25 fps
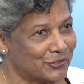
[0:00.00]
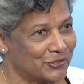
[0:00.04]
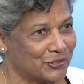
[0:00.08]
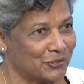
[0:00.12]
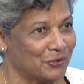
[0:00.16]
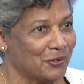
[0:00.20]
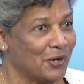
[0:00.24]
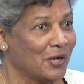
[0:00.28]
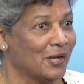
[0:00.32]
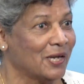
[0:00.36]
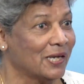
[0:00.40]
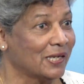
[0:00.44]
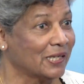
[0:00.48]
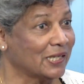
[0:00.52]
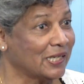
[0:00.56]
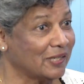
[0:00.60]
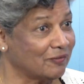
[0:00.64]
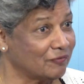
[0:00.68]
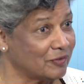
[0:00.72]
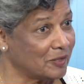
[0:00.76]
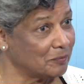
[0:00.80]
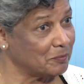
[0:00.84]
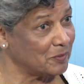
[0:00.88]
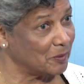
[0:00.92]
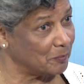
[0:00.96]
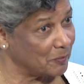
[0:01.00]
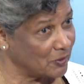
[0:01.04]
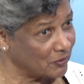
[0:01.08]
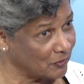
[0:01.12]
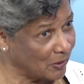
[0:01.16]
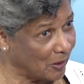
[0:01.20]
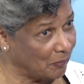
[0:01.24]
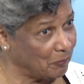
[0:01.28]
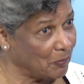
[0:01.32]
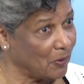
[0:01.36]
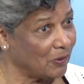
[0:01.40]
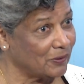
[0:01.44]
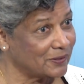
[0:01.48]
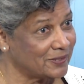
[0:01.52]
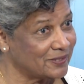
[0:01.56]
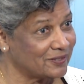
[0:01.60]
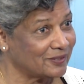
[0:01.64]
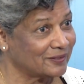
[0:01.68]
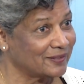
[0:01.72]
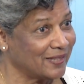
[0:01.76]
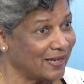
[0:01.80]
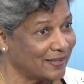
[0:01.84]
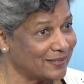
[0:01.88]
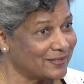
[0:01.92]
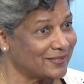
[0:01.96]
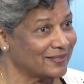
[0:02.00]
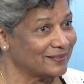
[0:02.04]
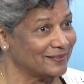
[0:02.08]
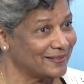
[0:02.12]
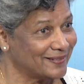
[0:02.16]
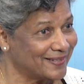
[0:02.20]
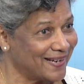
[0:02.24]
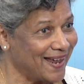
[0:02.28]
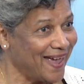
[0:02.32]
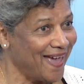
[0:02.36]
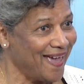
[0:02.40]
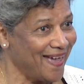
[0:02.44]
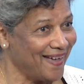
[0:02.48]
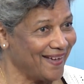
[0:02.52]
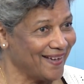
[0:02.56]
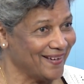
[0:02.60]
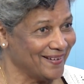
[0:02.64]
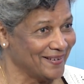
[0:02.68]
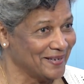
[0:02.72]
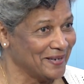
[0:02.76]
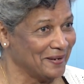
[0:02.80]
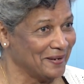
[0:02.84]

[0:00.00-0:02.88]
to give them awards on National Day.